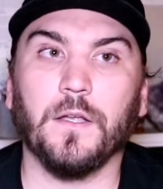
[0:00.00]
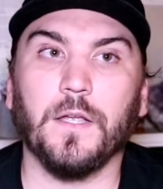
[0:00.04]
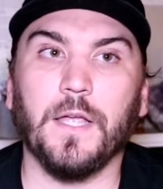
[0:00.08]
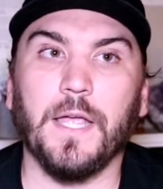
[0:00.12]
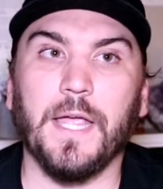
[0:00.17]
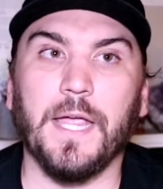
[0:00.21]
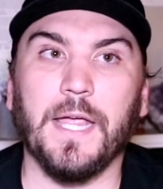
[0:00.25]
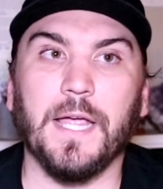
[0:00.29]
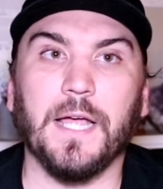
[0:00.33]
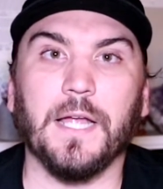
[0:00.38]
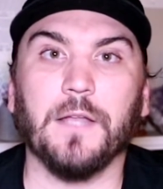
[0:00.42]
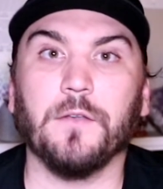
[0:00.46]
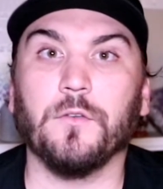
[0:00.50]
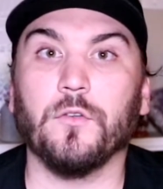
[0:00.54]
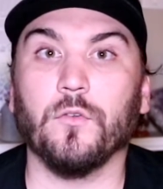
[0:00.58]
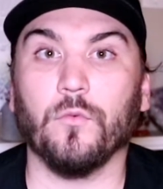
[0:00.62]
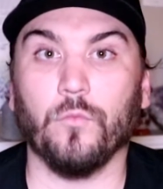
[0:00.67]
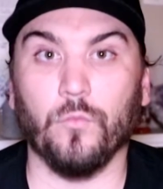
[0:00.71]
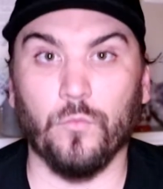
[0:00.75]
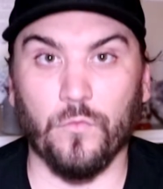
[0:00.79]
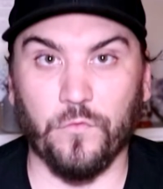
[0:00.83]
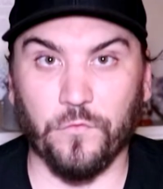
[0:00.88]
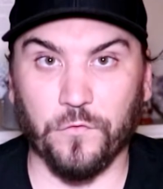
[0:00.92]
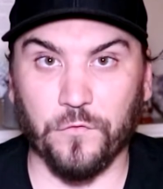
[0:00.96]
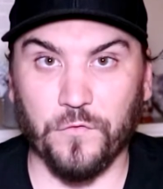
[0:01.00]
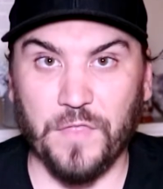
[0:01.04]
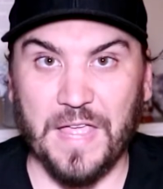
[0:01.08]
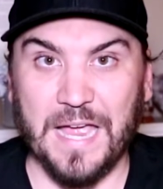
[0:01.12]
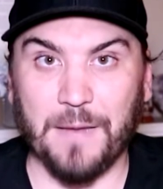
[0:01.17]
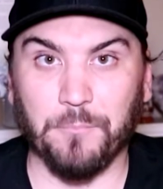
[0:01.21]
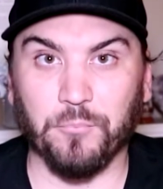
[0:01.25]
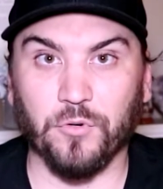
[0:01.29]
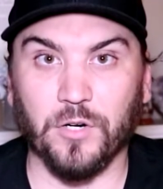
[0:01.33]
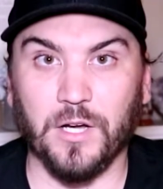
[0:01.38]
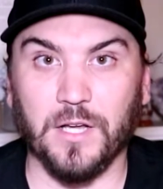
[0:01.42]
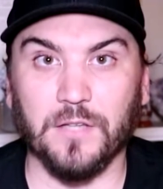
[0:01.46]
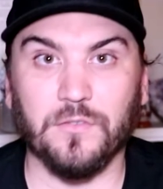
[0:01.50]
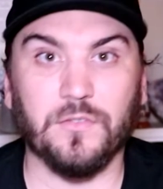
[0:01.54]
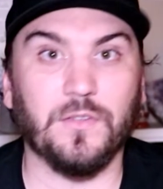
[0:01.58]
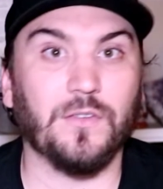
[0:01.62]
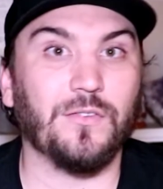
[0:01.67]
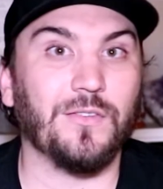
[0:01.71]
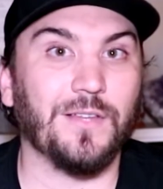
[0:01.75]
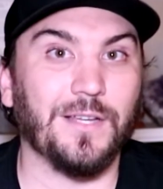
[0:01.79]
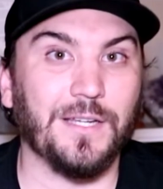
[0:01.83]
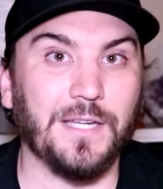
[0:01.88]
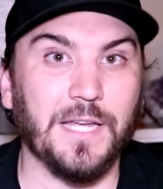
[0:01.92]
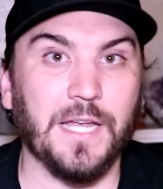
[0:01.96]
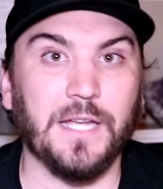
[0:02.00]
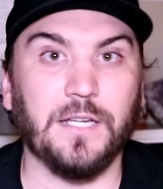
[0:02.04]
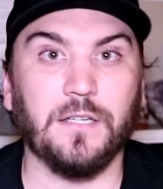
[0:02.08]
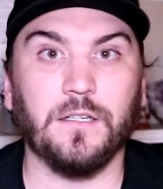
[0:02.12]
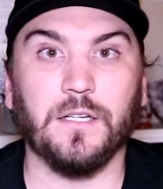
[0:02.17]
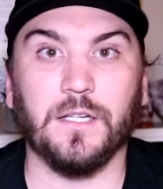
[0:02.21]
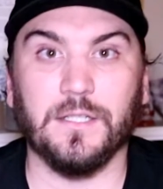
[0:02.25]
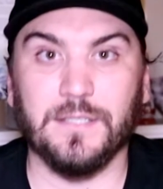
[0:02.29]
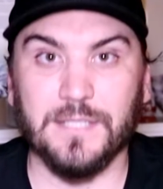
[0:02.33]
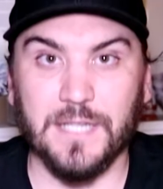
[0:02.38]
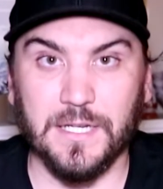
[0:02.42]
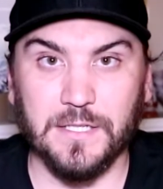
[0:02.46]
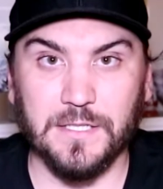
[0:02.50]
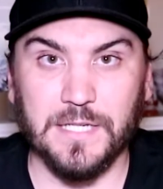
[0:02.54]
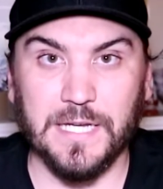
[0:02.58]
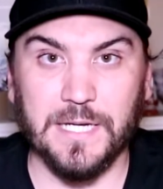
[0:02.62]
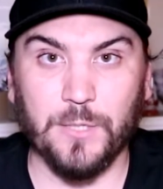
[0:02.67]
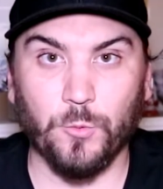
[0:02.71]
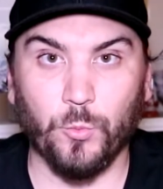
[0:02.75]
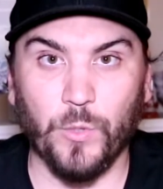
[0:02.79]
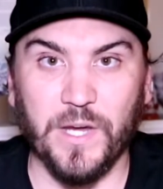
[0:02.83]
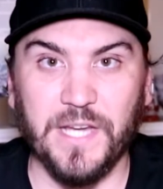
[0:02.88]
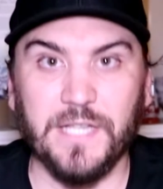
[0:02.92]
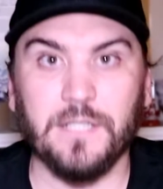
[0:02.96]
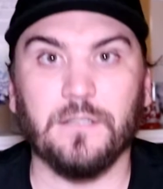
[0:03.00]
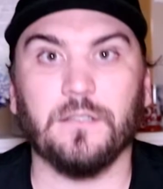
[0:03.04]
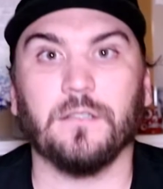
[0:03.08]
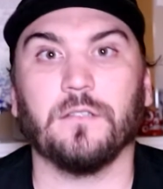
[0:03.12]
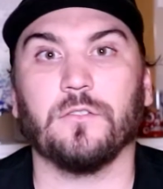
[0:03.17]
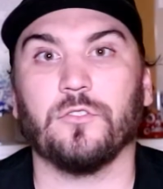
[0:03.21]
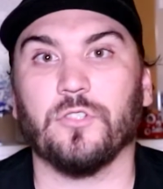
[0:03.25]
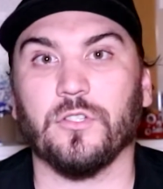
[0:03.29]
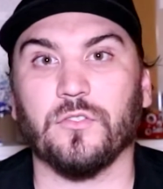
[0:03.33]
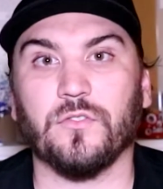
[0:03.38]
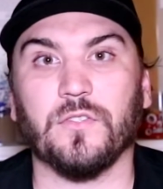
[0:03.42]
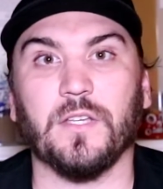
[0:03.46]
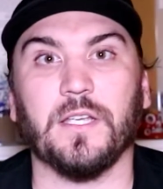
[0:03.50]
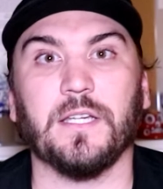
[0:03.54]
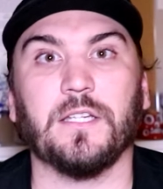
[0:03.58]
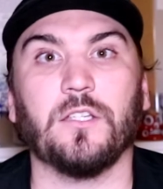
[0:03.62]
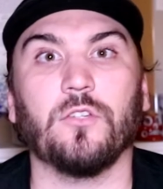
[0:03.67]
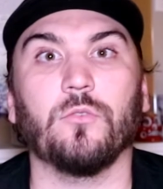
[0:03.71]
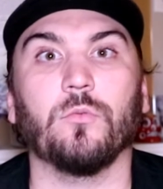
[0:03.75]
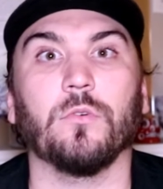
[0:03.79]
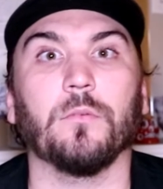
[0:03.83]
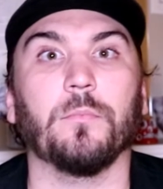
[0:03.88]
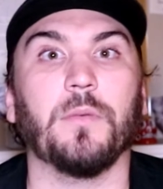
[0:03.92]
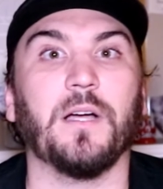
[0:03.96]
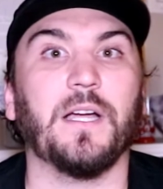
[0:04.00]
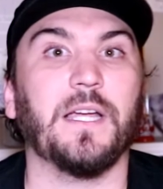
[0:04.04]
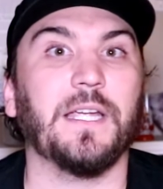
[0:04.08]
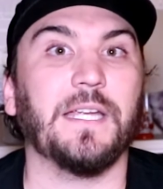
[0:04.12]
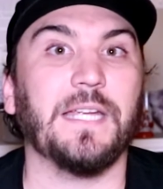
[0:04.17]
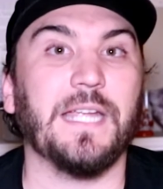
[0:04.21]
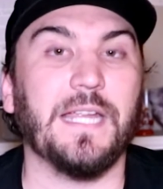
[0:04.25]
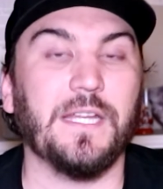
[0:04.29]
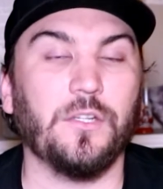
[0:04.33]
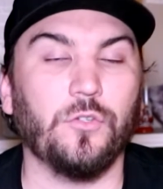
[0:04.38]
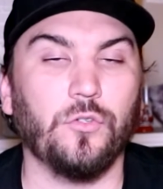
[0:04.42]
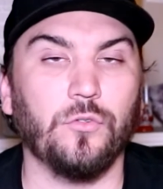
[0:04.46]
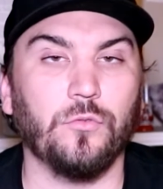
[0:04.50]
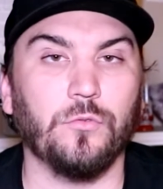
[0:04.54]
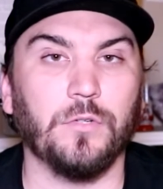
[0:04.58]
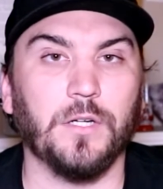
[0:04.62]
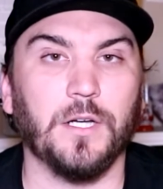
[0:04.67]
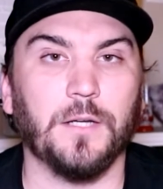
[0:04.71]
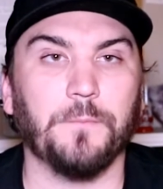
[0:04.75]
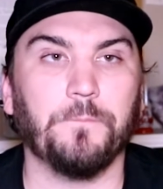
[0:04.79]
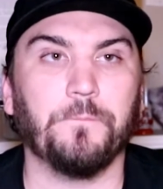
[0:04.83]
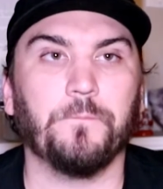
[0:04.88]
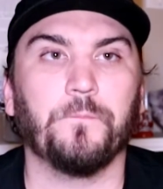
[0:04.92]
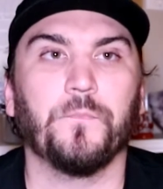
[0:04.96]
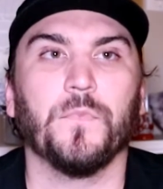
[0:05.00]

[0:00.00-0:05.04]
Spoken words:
And that process, again, a 10-day wait, just like you were buying a new gun.